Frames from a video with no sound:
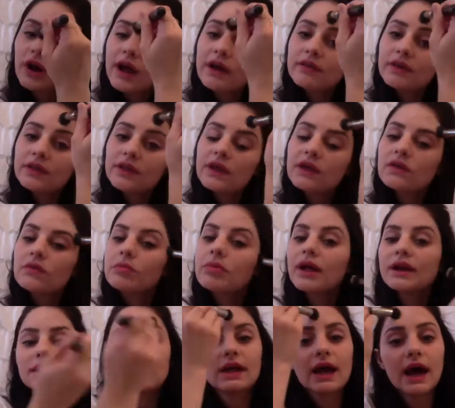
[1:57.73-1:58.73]
everything's
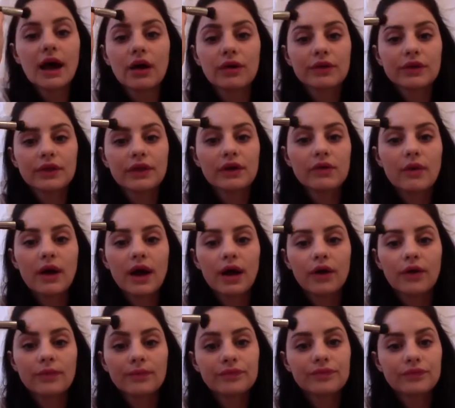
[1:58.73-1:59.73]
blended out really well.